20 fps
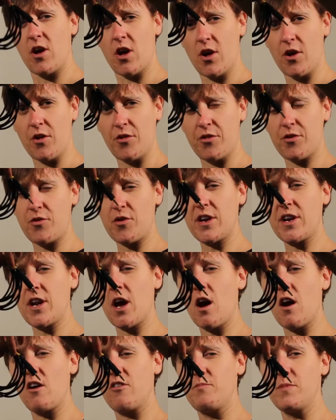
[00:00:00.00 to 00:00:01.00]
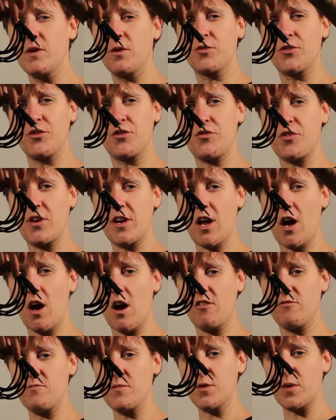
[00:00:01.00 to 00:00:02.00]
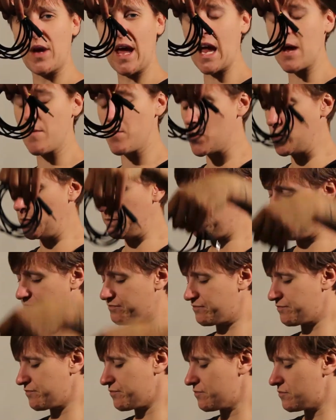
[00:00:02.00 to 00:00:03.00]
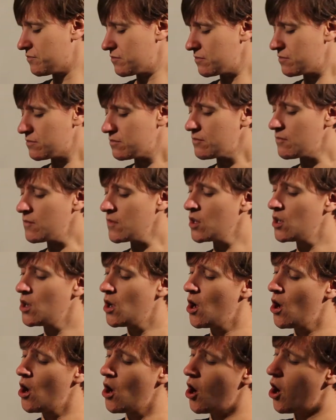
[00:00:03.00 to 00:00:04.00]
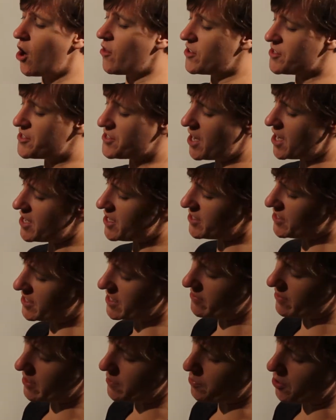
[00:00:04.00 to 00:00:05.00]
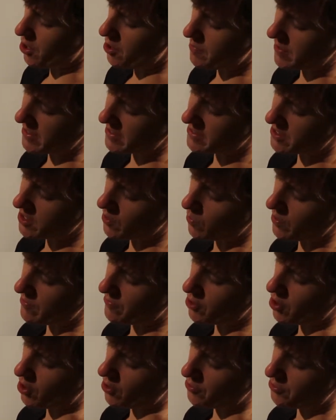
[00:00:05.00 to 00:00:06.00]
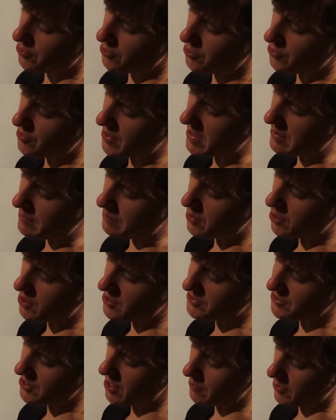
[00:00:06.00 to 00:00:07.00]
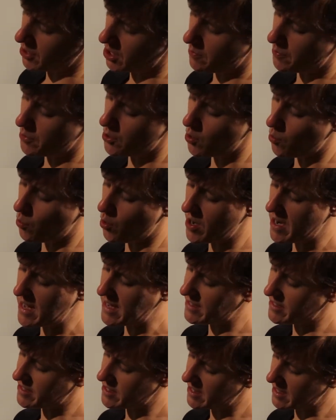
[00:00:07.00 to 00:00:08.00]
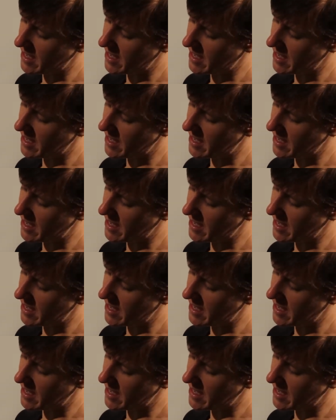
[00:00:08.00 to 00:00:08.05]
a 3.5mm to 3.5mm cable. On the side of the DV Pro mixer, we've got 3 inputs. I'm going to put one end of